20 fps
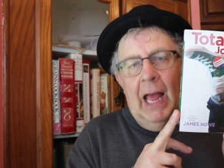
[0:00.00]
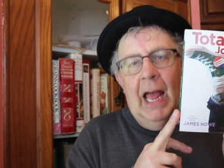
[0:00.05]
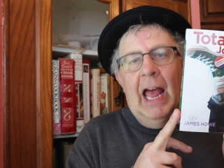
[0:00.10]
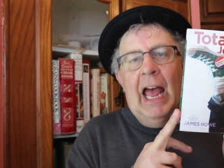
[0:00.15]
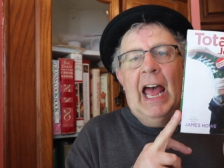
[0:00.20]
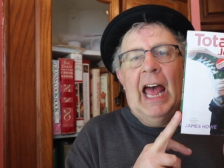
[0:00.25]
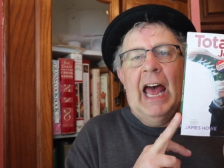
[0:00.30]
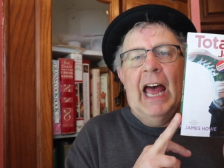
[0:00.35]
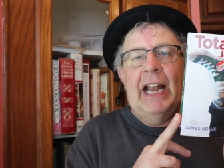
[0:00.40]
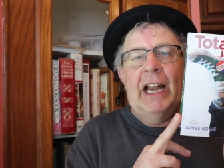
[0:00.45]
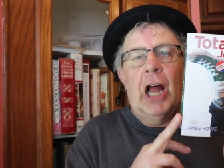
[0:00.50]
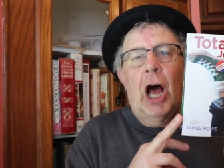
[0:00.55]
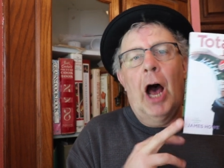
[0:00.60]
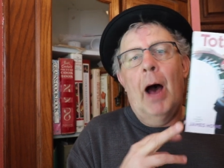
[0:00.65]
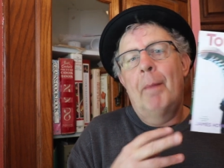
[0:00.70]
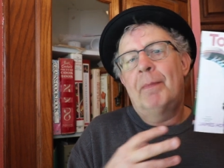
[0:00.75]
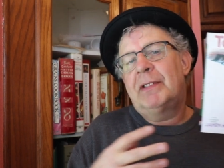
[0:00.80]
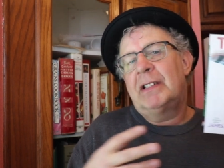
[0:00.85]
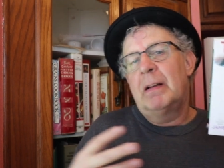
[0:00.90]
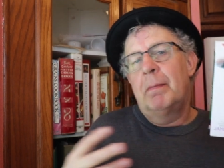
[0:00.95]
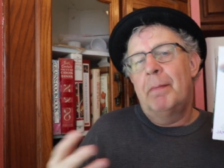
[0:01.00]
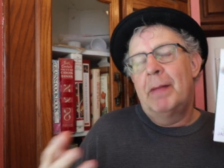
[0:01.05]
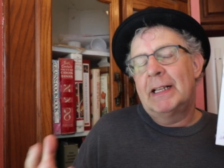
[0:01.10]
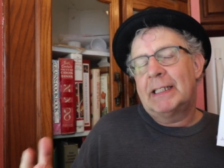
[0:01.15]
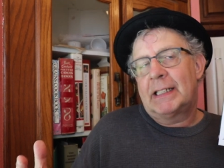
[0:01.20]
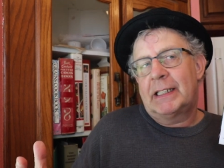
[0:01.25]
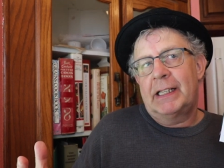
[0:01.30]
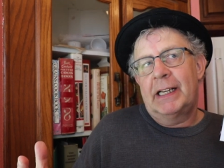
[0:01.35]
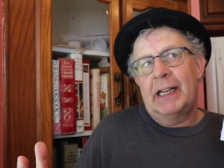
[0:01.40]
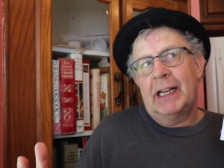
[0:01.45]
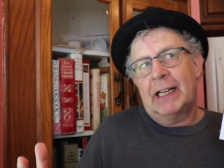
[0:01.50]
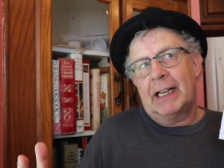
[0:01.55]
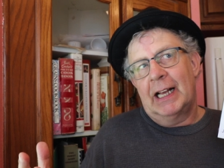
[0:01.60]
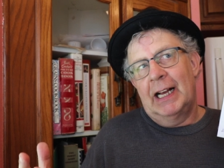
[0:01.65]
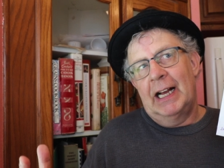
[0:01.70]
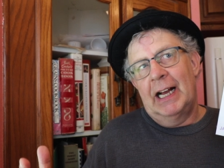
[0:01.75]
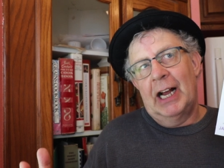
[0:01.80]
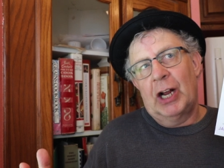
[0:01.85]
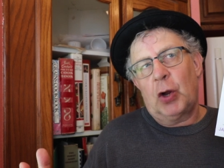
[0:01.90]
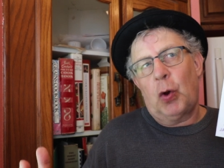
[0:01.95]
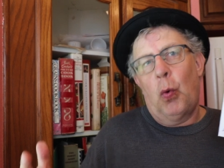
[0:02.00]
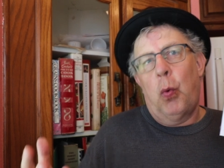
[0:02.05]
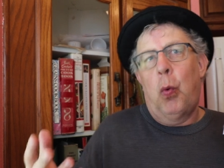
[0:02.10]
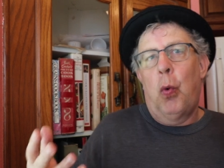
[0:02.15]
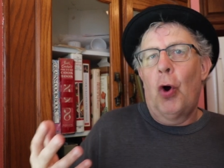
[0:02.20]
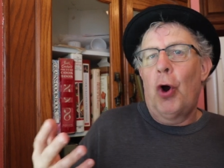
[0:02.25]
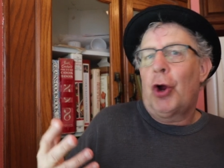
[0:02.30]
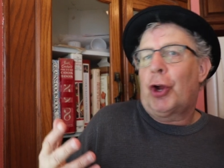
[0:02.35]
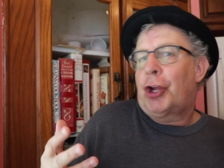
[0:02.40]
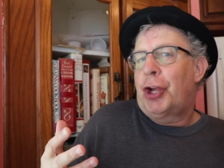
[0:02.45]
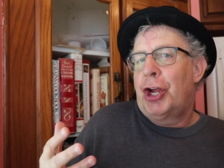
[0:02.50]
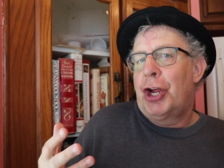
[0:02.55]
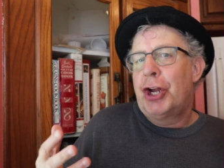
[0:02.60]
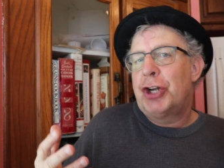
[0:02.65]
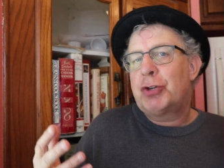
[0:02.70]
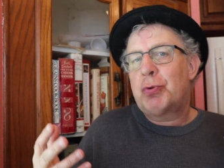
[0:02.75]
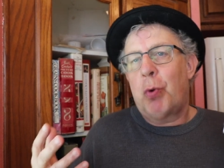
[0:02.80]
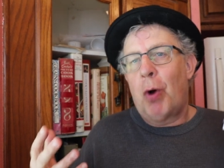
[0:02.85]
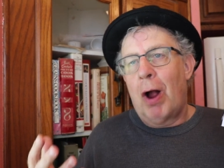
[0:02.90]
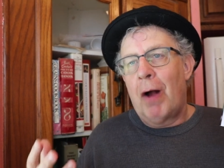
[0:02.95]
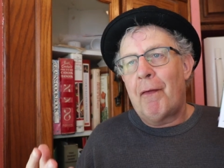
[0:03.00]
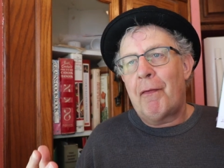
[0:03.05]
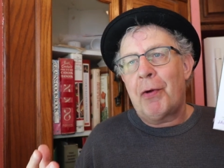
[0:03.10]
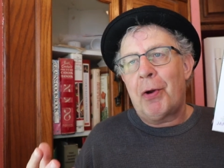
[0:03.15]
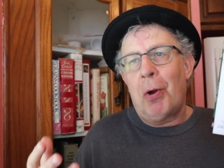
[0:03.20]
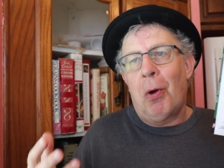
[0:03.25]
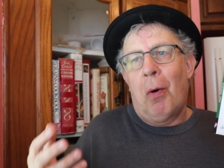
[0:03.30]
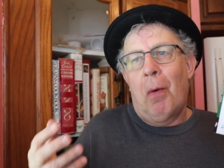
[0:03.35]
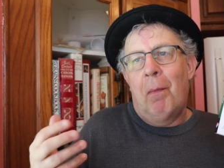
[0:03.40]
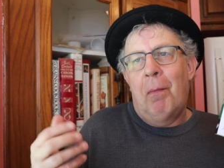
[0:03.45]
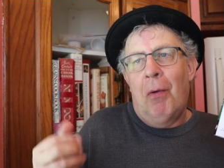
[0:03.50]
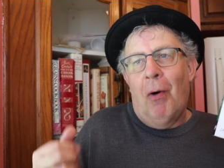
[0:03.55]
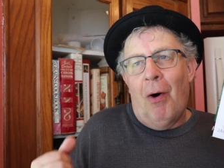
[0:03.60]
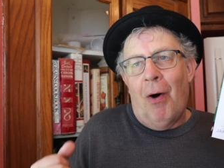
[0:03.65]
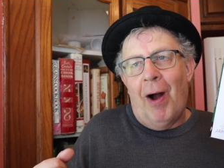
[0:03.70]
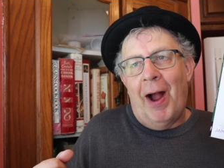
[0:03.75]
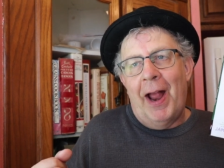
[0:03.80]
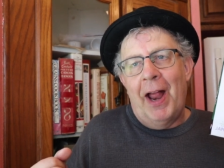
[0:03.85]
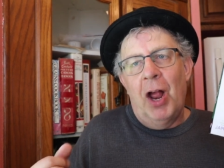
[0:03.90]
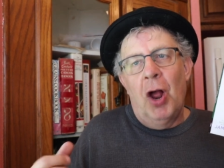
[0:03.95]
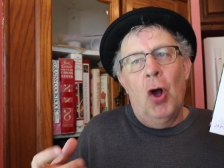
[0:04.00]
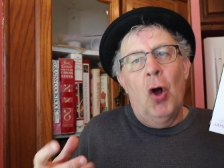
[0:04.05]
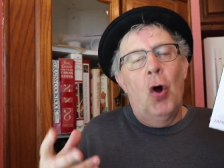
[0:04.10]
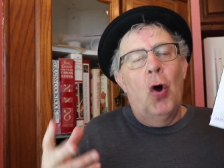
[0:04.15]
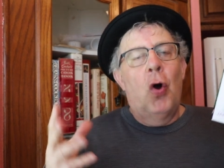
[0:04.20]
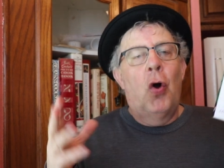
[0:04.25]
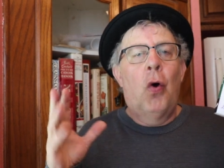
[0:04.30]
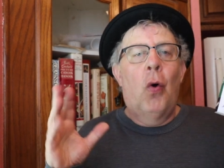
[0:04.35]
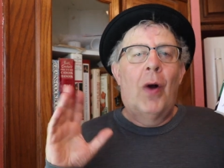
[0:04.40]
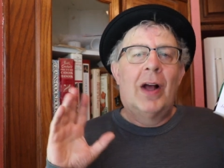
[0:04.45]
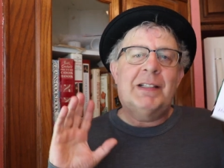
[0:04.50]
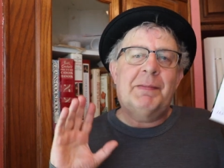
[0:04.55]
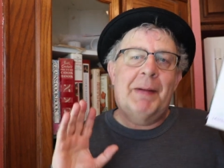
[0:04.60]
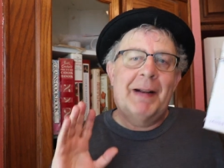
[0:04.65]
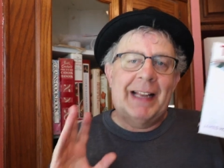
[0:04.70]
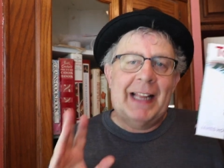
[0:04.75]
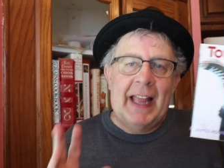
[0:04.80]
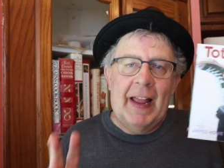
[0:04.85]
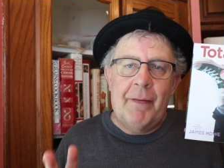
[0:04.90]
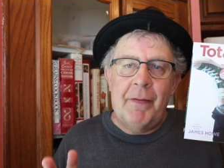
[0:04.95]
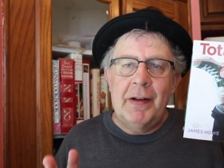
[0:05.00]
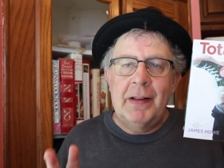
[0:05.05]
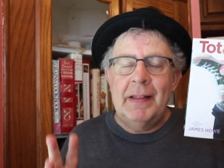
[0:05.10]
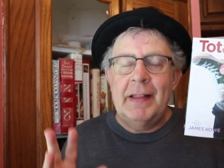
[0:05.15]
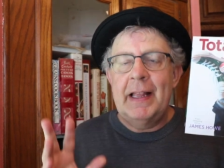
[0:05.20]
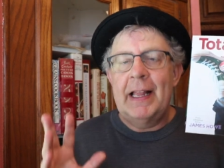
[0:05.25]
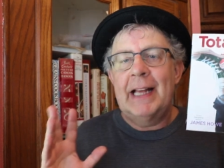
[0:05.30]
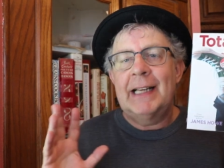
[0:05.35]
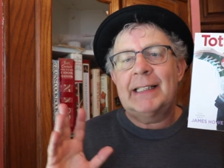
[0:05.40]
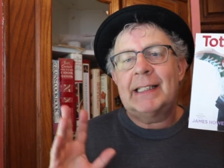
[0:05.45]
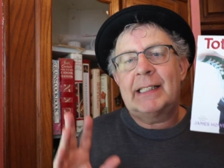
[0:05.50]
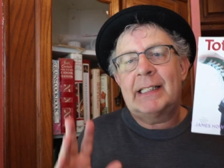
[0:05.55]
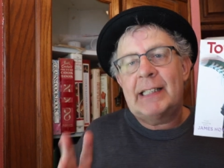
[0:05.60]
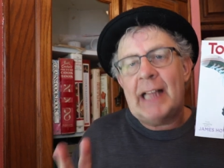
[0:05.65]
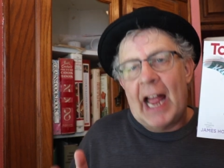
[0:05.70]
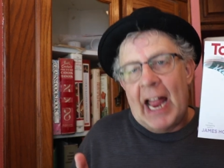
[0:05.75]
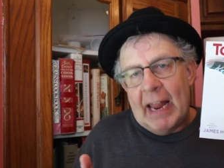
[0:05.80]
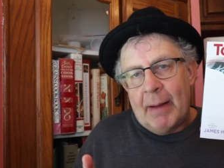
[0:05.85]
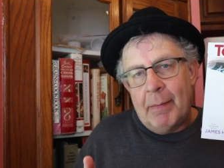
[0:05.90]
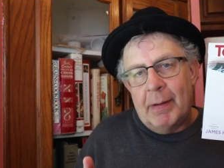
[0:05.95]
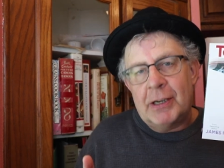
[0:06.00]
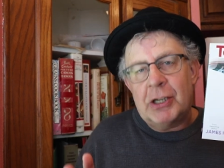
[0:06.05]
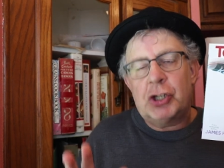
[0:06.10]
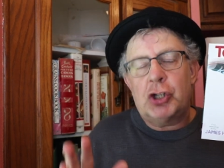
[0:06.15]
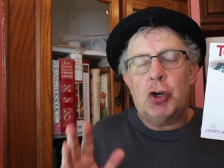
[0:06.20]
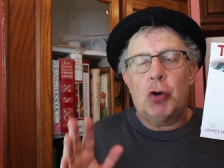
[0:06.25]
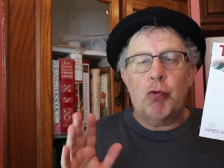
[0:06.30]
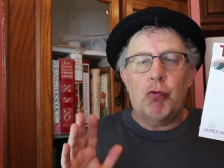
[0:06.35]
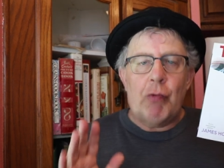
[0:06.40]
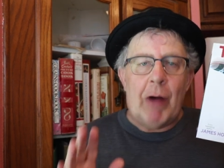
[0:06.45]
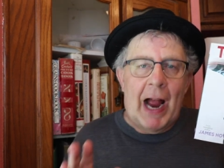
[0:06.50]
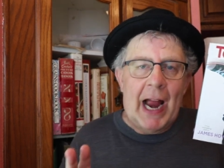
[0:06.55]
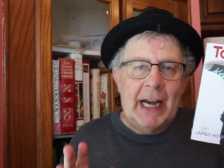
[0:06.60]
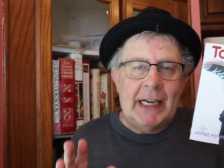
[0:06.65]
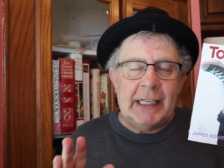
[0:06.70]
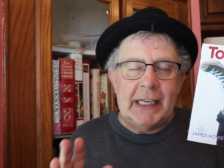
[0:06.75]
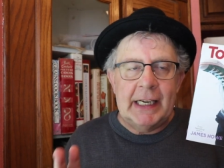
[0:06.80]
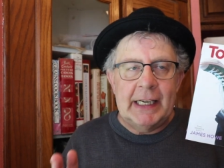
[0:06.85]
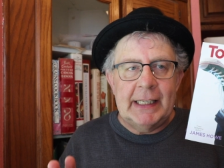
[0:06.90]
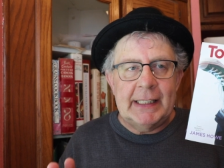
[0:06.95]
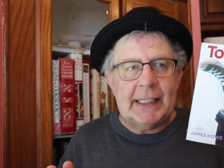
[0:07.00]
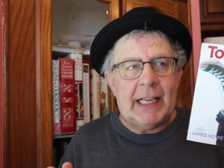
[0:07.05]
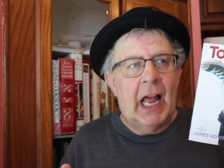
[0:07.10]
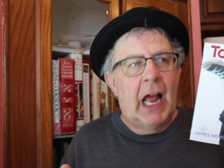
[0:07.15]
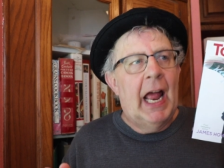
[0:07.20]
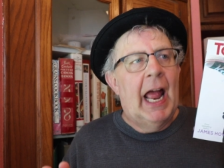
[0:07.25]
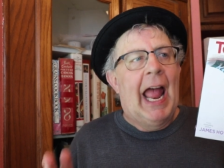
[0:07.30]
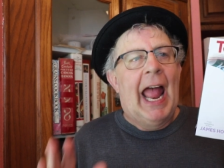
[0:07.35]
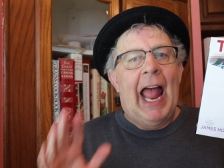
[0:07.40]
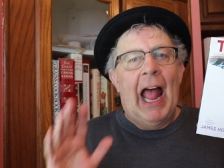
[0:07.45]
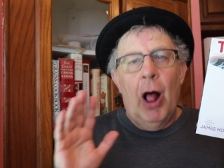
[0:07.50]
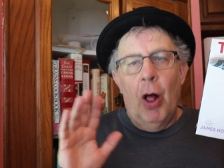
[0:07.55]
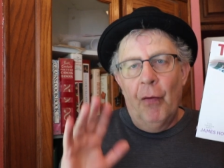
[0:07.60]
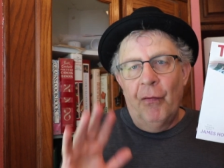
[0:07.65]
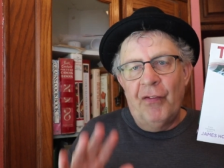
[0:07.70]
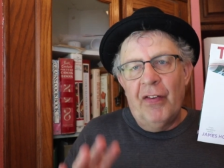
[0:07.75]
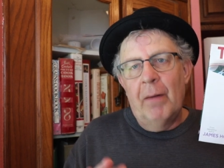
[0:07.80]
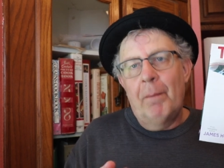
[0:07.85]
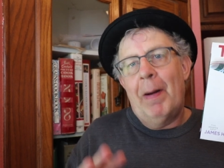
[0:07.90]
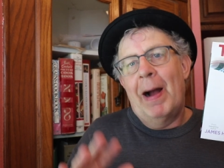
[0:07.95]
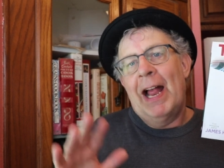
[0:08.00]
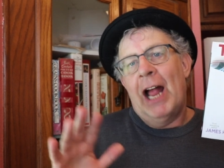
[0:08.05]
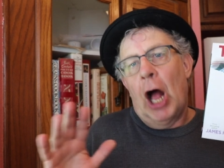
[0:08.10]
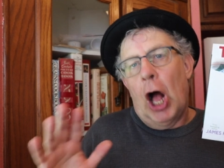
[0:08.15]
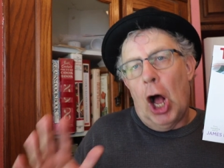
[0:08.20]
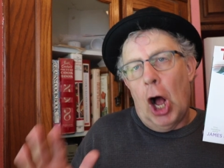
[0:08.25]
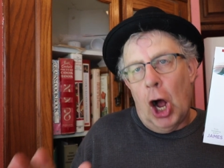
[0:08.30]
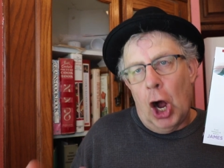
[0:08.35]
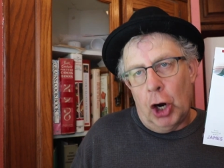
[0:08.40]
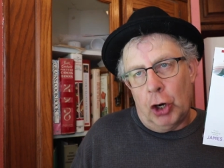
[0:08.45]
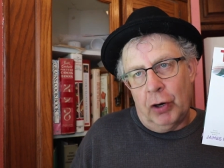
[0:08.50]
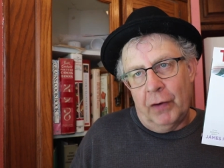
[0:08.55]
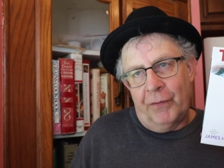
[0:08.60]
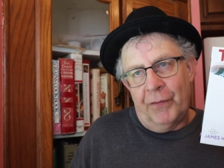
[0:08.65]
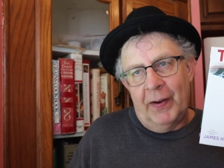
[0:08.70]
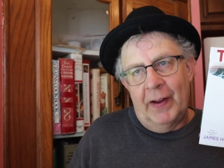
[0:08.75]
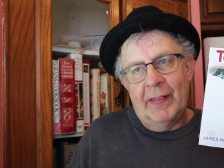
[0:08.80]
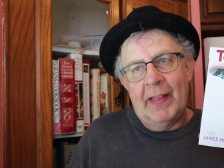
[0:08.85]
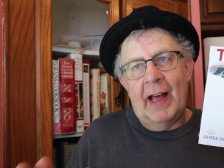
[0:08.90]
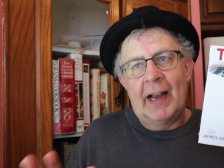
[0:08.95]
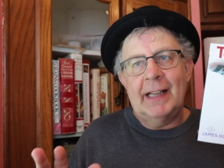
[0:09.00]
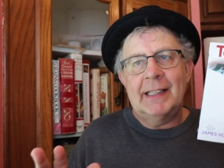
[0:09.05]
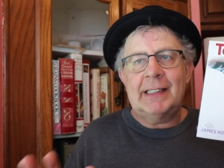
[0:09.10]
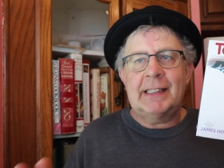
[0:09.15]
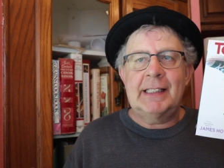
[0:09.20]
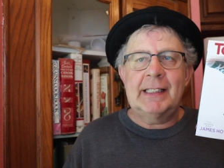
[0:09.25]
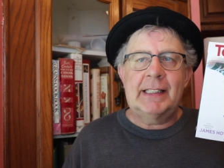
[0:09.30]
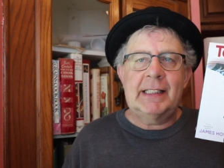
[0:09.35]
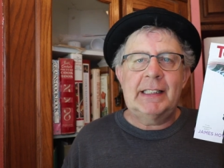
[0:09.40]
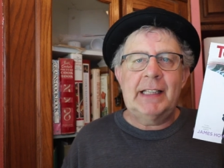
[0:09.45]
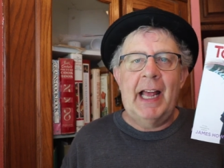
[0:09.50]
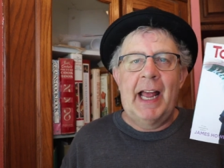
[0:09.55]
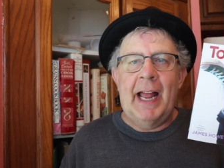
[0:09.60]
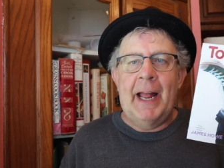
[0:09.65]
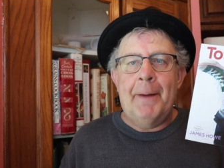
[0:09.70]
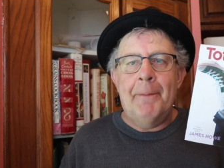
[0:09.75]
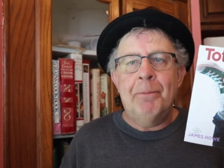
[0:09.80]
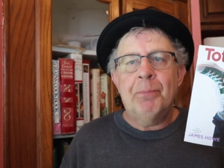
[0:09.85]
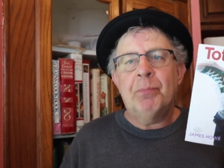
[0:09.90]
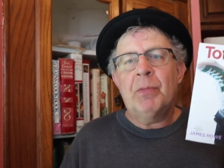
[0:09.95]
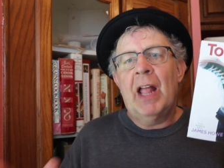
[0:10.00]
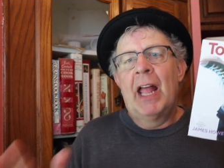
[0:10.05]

an optimistic, quirky 12-year-old boy who has been given the assignment to write his alpha biography, that is to say,